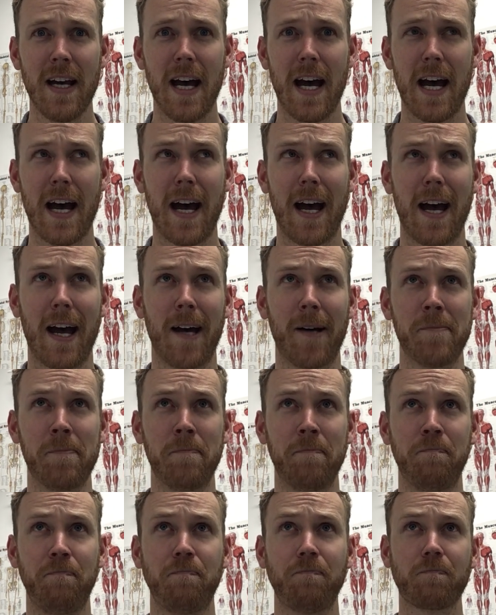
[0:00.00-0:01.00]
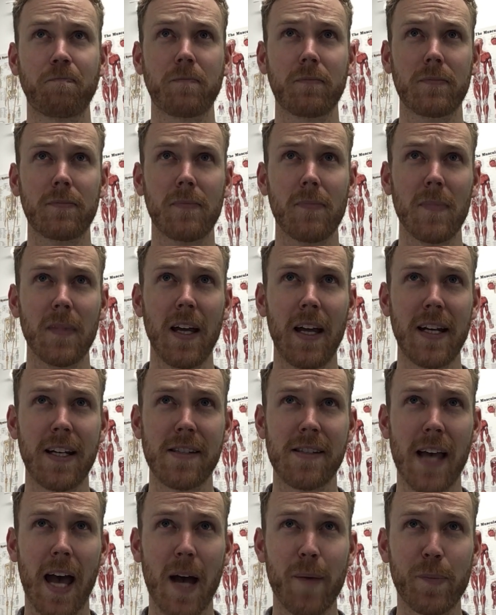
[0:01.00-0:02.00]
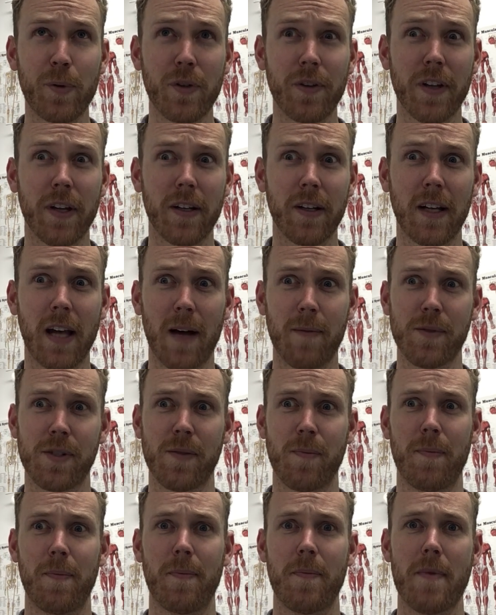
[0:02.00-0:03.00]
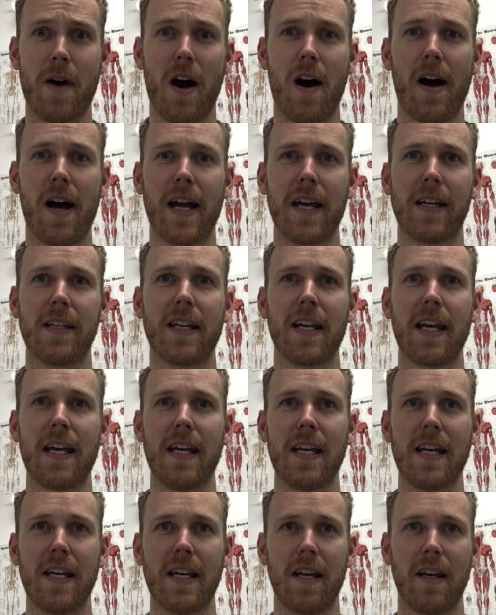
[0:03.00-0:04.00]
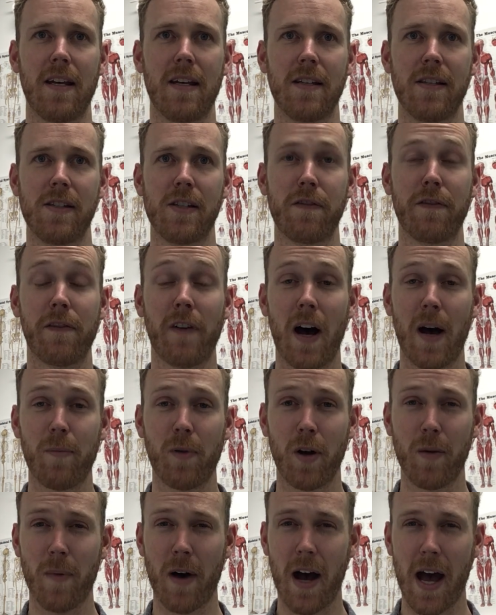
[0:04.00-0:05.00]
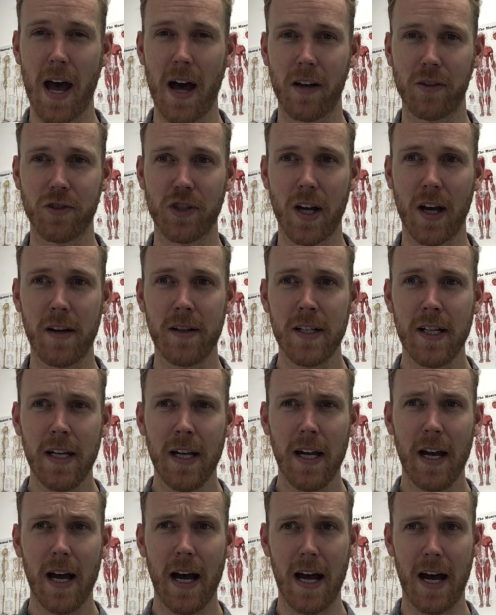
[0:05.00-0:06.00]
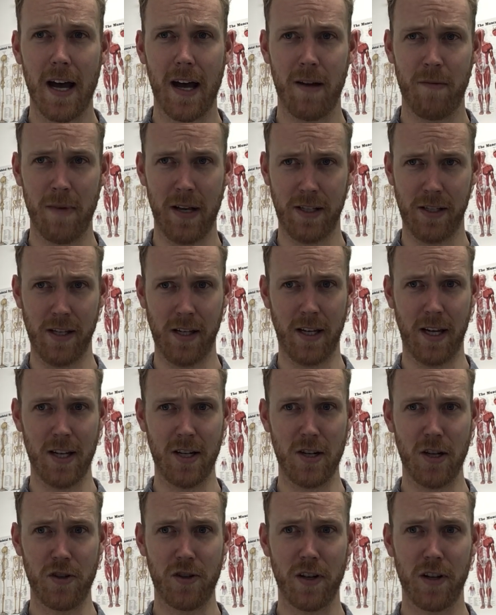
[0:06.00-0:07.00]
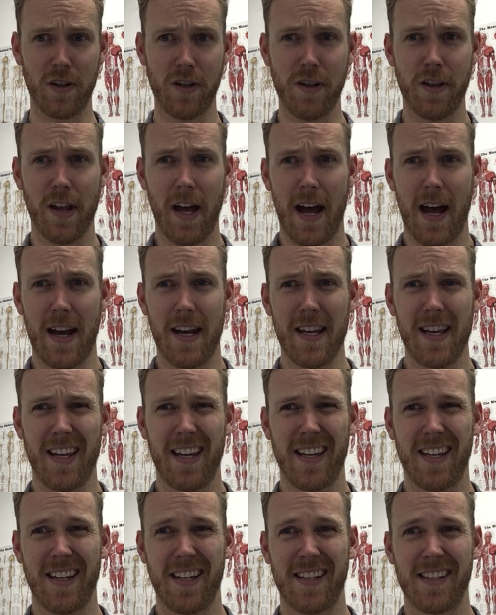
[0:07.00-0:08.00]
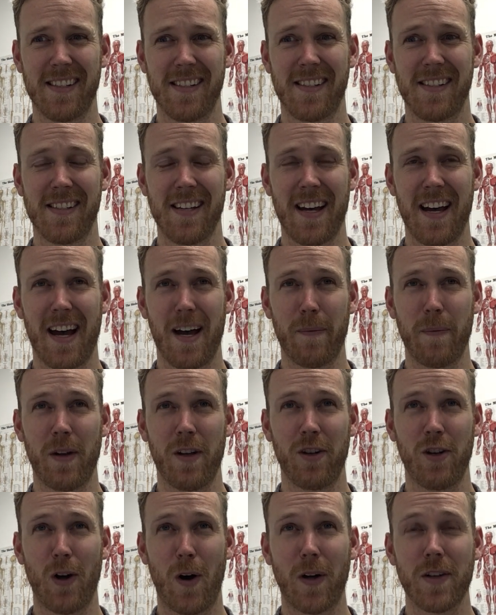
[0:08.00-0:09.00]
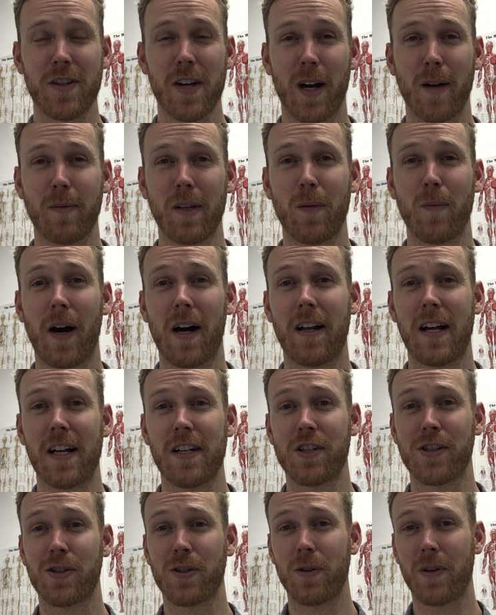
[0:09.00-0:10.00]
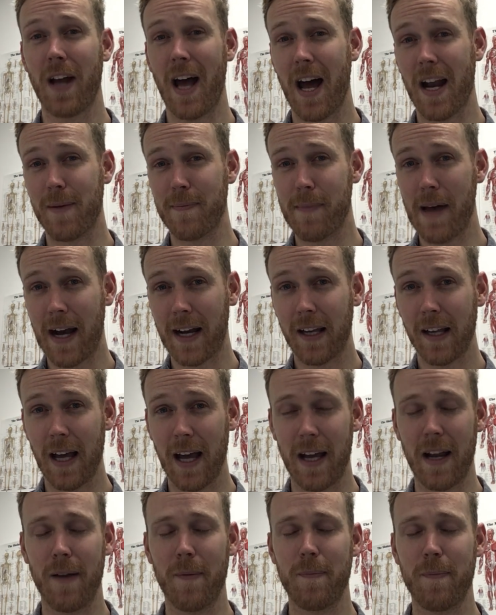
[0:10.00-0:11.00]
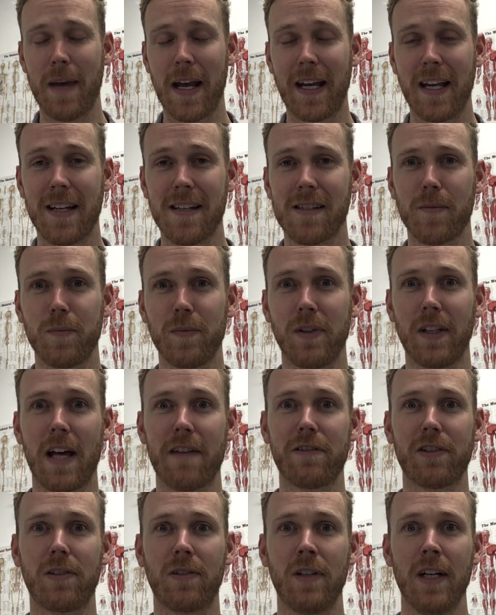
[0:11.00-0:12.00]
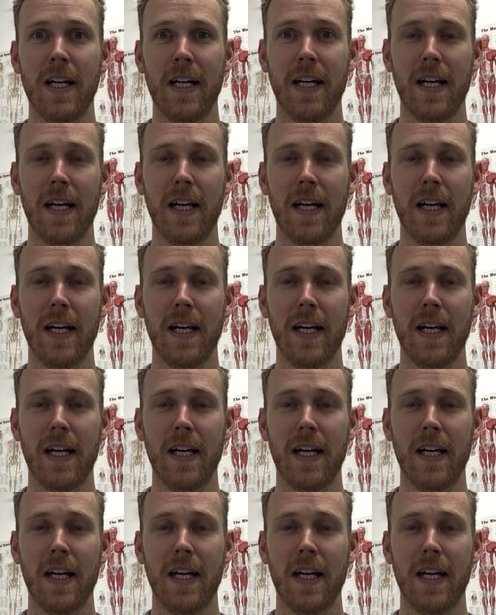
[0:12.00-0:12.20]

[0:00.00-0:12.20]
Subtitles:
An example that comes to mind is fibromyalgia. It's a condition that is not terribly well understood at a mechanism level.